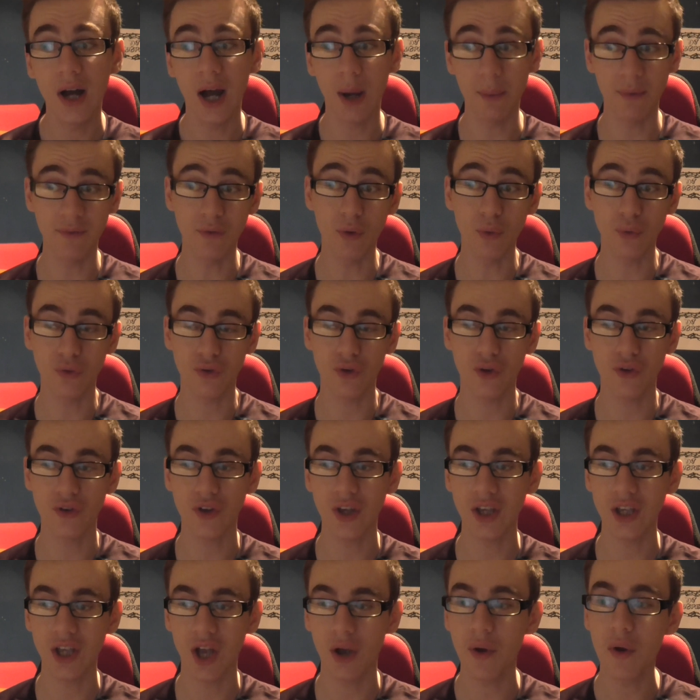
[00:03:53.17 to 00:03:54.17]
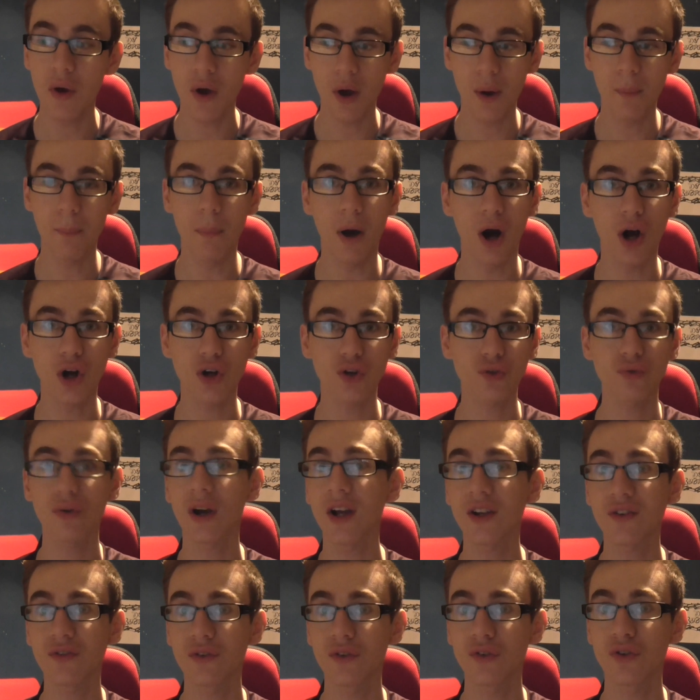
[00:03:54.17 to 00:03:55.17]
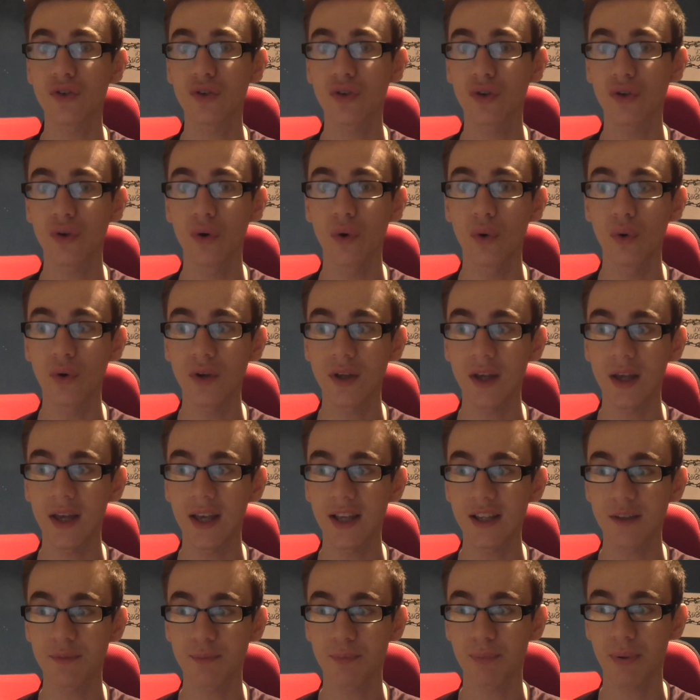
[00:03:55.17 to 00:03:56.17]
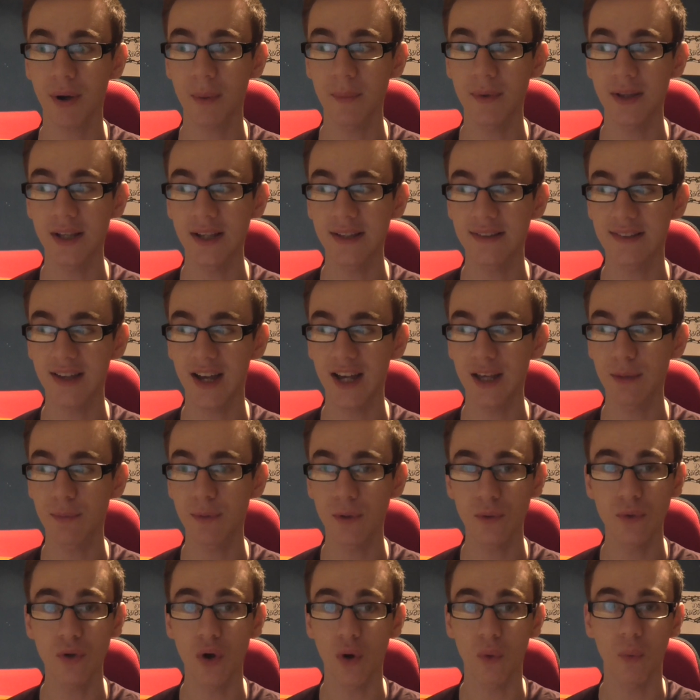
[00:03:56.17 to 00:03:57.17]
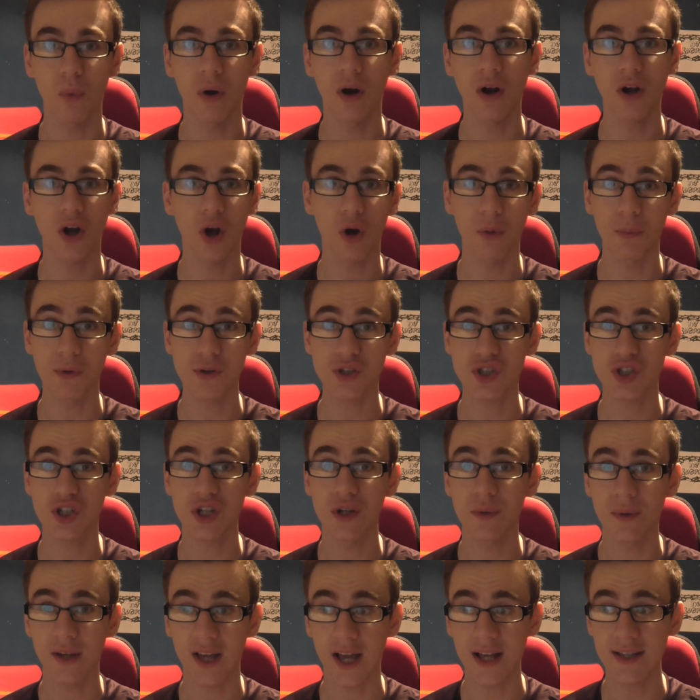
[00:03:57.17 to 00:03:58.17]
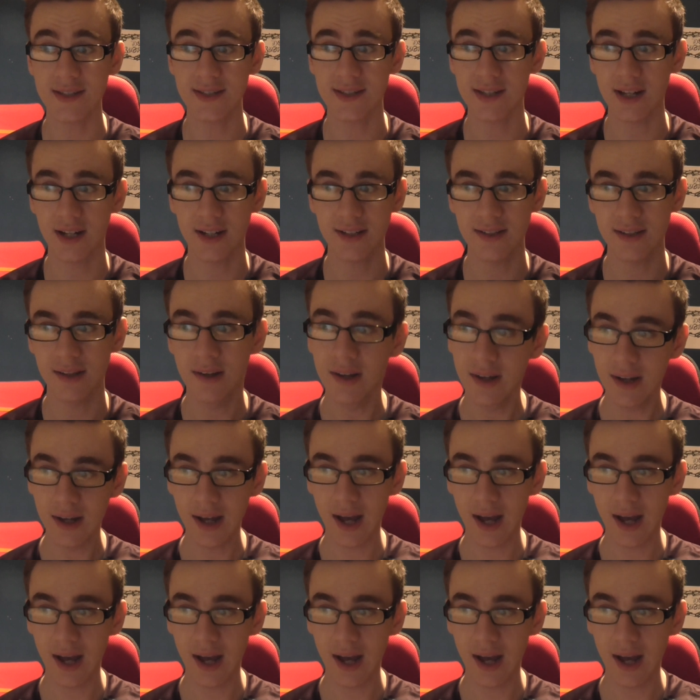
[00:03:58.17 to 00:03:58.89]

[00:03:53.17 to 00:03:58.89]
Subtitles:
And we've also seen, Marcus Rashford scored his Premier League debut, not 1 goal, but 2 against us.